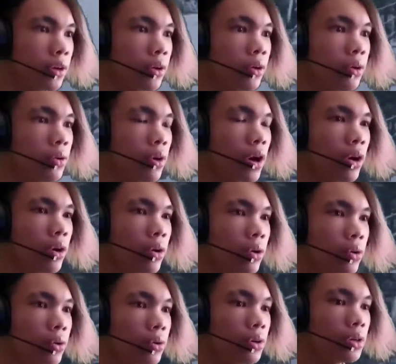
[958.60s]
Oh, oh.
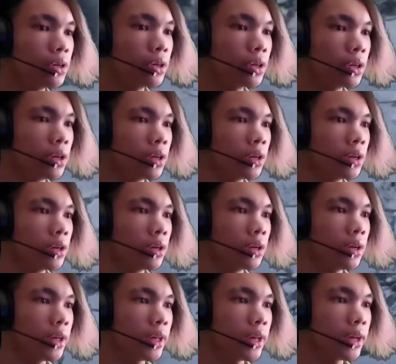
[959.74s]
Nothing but blood and death.
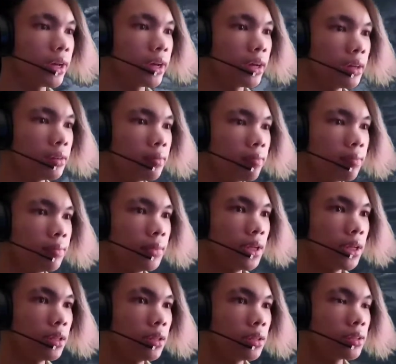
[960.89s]
Yeah. yeah.
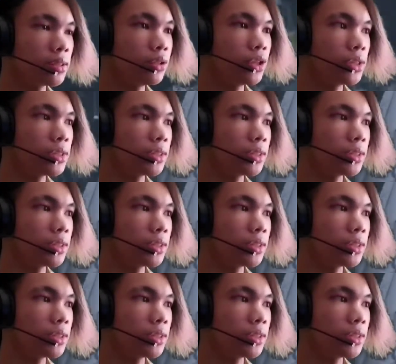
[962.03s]
It looks